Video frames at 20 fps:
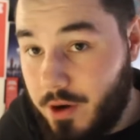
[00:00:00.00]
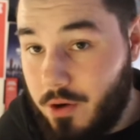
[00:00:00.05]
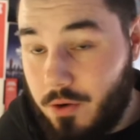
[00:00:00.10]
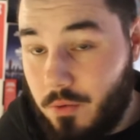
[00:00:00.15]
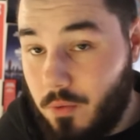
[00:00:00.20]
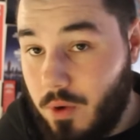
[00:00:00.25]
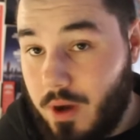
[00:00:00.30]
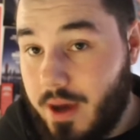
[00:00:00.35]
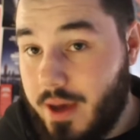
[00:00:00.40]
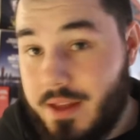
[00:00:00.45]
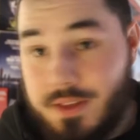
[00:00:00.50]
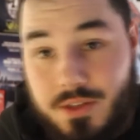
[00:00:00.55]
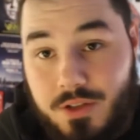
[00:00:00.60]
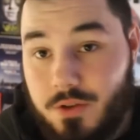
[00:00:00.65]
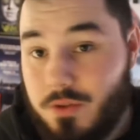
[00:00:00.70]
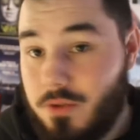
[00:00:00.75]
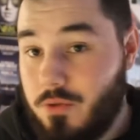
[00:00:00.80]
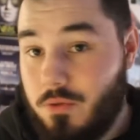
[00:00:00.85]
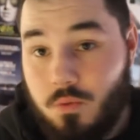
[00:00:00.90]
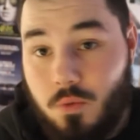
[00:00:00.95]
not white,
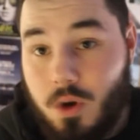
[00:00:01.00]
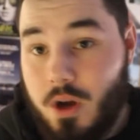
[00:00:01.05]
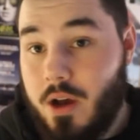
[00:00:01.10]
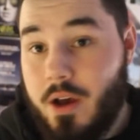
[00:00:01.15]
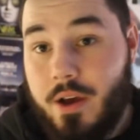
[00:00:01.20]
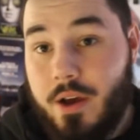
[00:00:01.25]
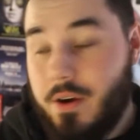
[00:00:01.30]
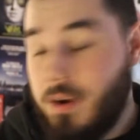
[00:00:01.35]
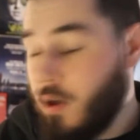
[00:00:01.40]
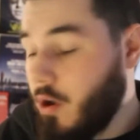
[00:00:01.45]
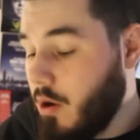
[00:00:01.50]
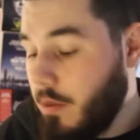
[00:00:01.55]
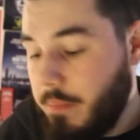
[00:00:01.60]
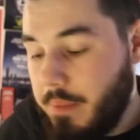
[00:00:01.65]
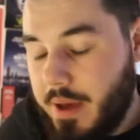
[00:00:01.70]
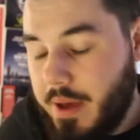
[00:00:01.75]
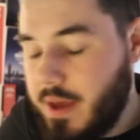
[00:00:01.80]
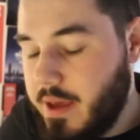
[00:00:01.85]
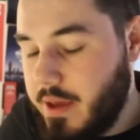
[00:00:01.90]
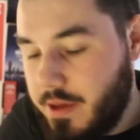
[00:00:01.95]
who were not
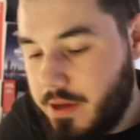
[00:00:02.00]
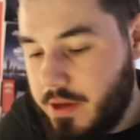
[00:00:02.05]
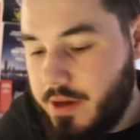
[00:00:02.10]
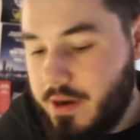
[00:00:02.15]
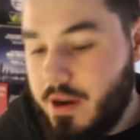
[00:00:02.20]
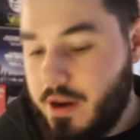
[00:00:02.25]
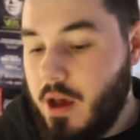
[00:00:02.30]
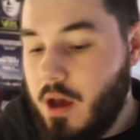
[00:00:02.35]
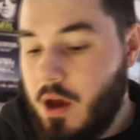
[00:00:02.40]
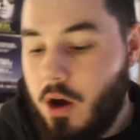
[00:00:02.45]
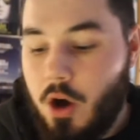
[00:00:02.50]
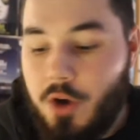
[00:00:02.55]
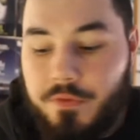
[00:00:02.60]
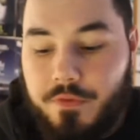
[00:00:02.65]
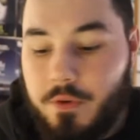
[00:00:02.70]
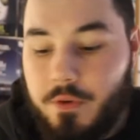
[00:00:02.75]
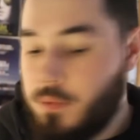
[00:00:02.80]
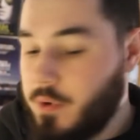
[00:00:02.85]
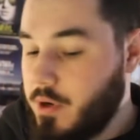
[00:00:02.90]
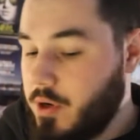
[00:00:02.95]
pagan,
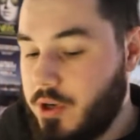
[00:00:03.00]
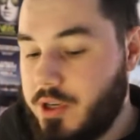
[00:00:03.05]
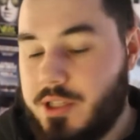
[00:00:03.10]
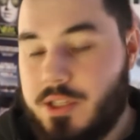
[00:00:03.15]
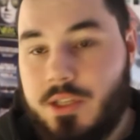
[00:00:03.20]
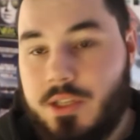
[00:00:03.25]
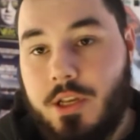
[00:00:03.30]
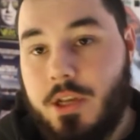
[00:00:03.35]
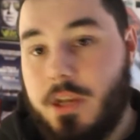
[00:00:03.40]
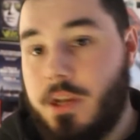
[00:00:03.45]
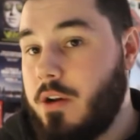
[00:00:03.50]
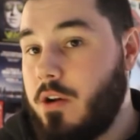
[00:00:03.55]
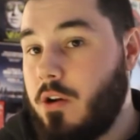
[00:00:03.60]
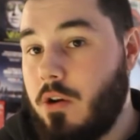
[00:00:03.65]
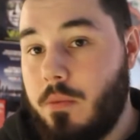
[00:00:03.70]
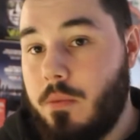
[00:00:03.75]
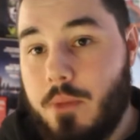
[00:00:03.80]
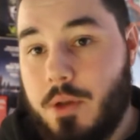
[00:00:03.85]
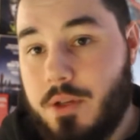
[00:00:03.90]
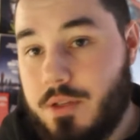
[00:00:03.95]
often were Christian
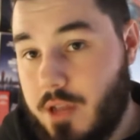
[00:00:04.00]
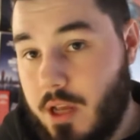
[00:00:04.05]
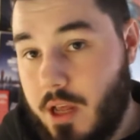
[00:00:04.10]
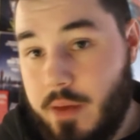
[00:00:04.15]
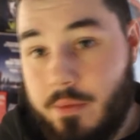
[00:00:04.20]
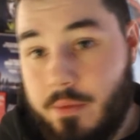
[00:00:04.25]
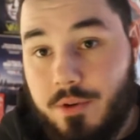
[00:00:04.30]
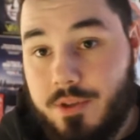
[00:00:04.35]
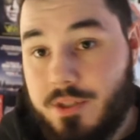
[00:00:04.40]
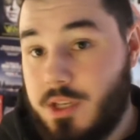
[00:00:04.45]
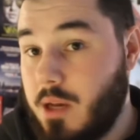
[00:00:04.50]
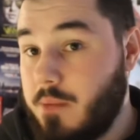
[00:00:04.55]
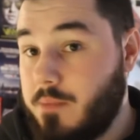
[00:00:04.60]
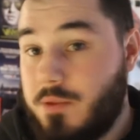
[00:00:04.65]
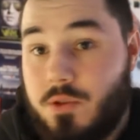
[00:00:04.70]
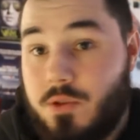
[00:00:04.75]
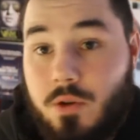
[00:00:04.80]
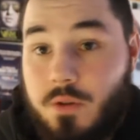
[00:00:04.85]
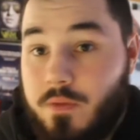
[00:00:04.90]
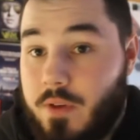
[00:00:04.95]
or Muslim or some
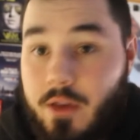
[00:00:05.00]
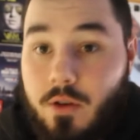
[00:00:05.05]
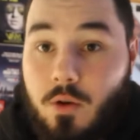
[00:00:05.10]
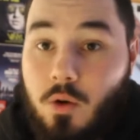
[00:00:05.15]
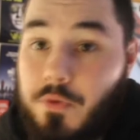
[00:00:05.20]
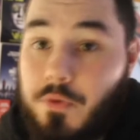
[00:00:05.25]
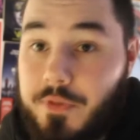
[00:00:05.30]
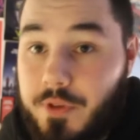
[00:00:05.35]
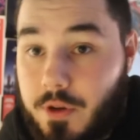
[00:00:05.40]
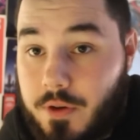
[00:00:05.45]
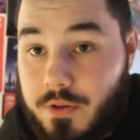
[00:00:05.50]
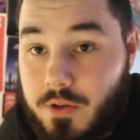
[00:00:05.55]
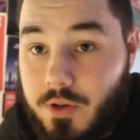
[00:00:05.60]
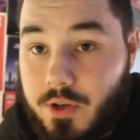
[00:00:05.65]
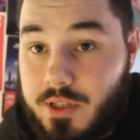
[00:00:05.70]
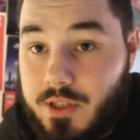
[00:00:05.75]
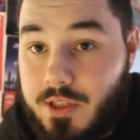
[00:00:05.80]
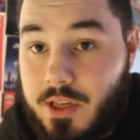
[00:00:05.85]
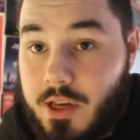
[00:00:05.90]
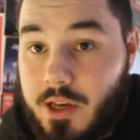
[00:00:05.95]
sort of like Orthodox
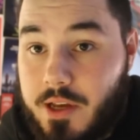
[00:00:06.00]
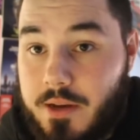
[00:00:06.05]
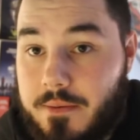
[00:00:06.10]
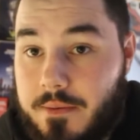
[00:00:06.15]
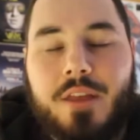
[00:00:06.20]
Christian.